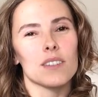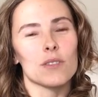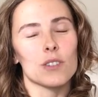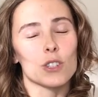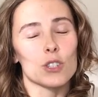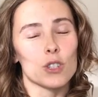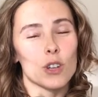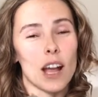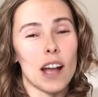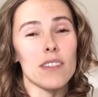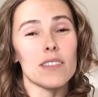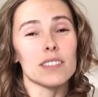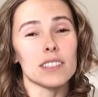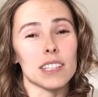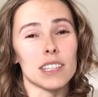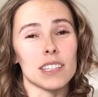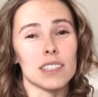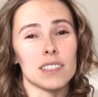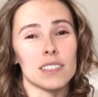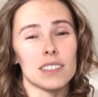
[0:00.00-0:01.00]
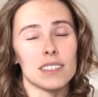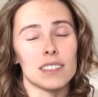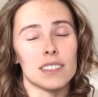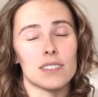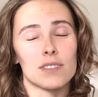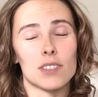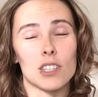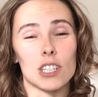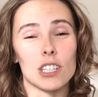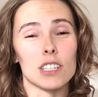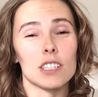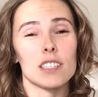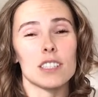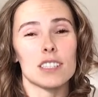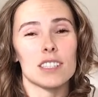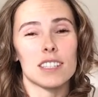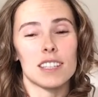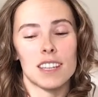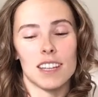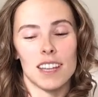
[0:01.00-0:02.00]
for traveling
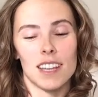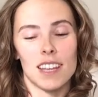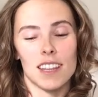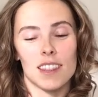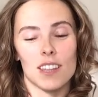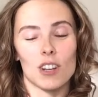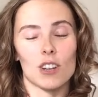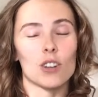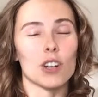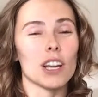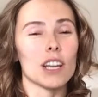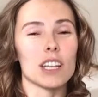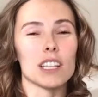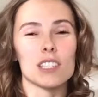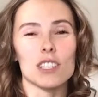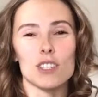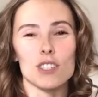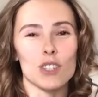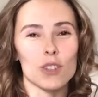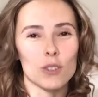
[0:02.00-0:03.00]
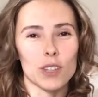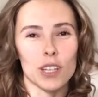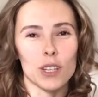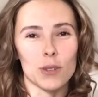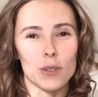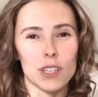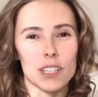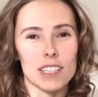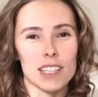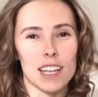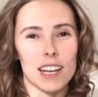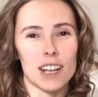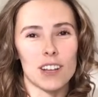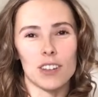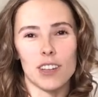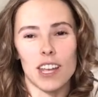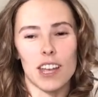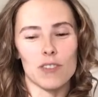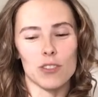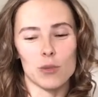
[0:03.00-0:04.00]
first, they're great because there's no liquids, and I
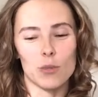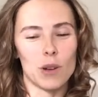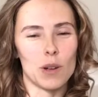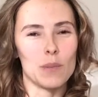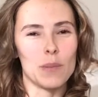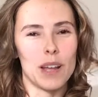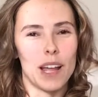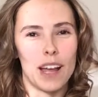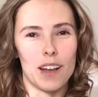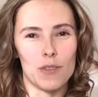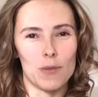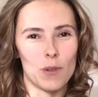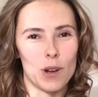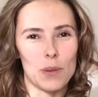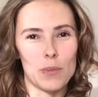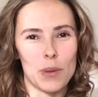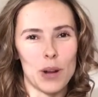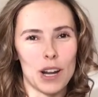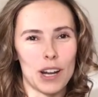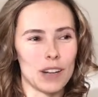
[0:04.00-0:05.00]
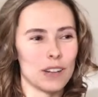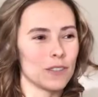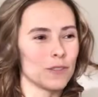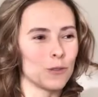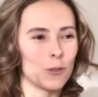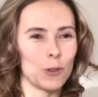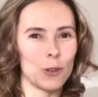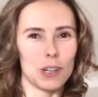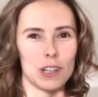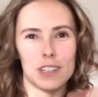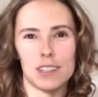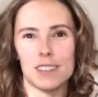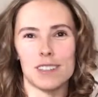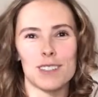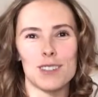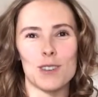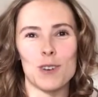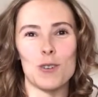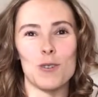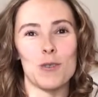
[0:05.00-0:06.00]
only have to have 1 bar for
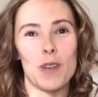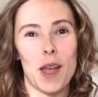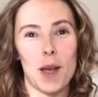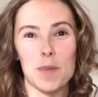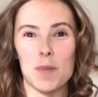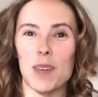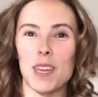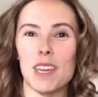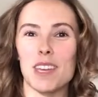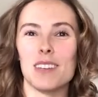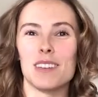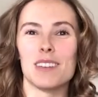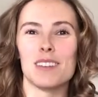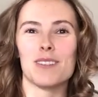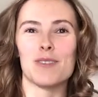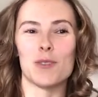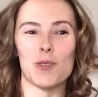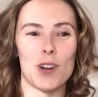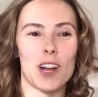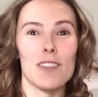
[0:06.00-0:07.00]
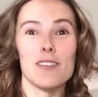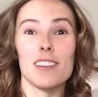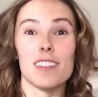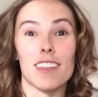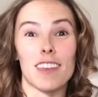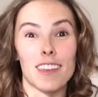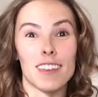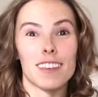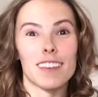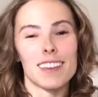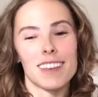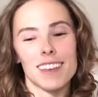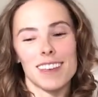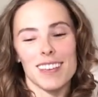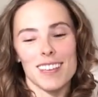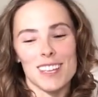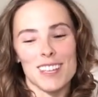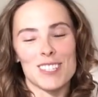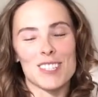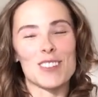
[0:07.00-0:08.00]
the whole family for everything.
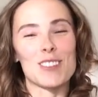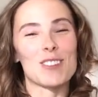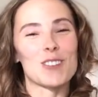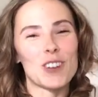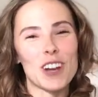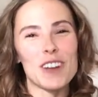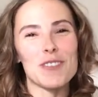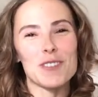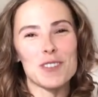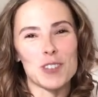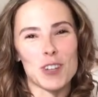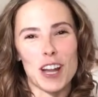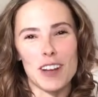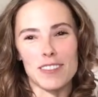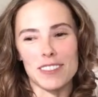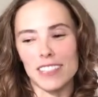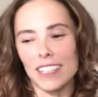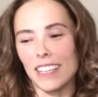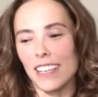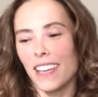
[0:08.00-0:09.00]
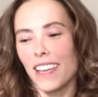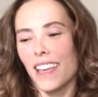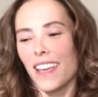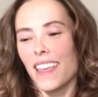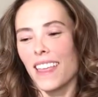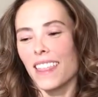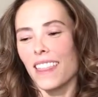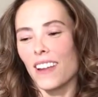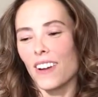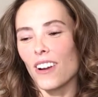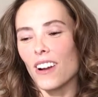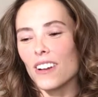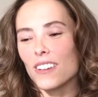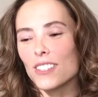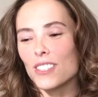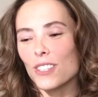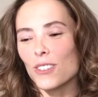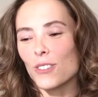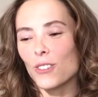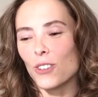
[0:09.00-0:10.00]
So they're great for traveling. They're
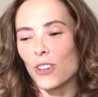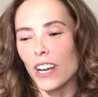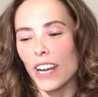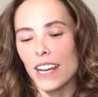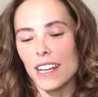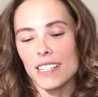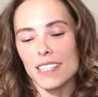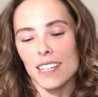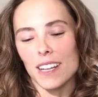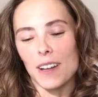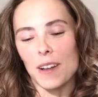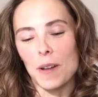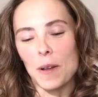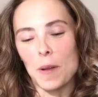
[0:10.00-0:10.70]
also great